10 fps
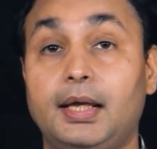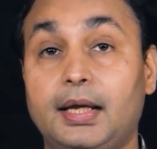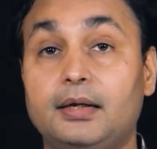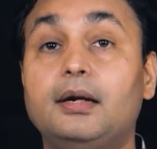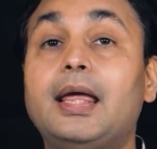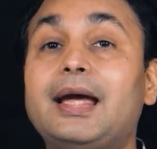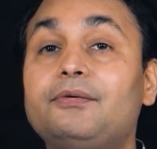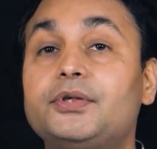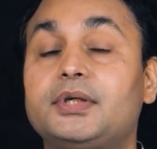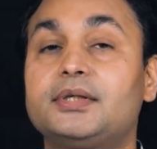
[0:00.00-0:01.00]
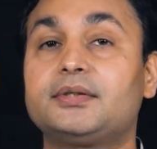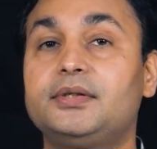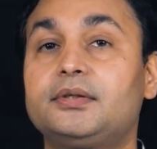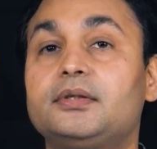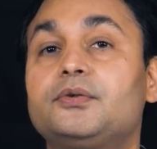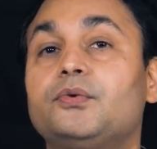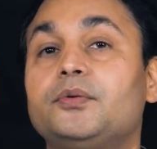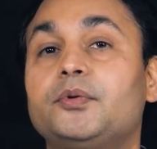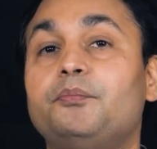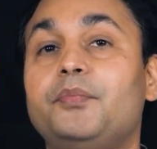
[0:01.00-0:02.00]
And language translation is one
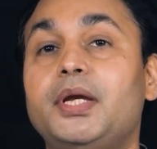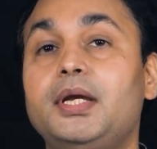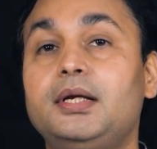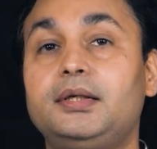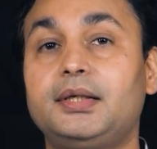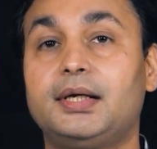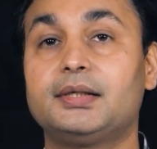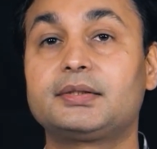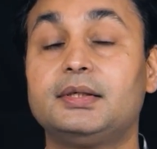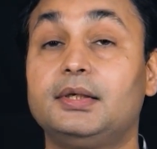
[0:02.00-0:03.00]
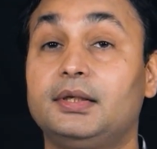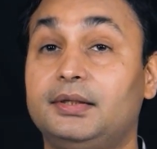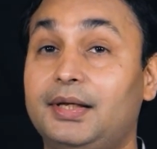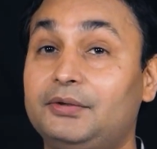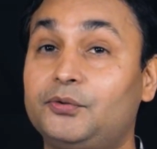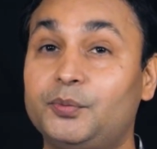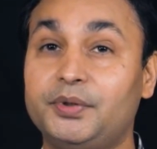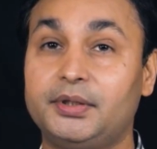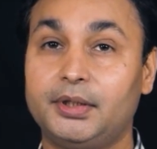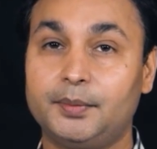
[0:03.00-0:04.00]
of the main tasks that could
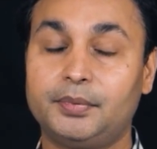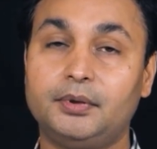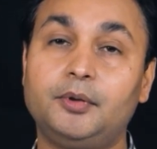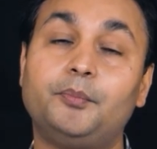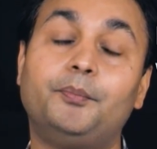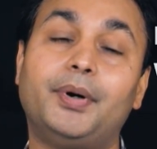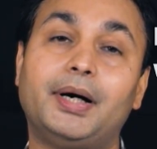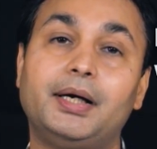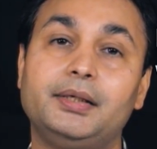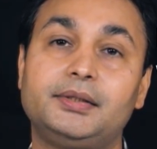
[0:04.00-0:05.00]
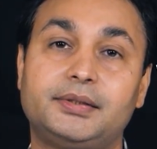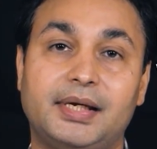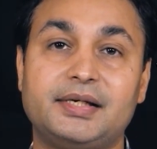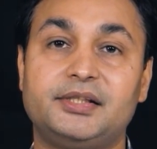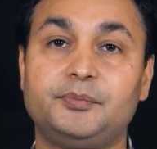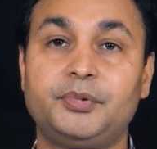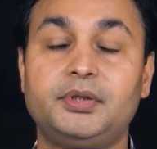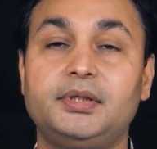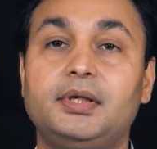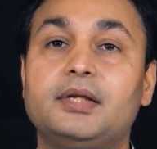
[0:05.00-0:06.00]
be enabled by
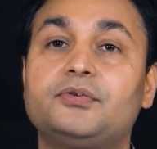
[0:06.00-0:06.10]
ChatGPT.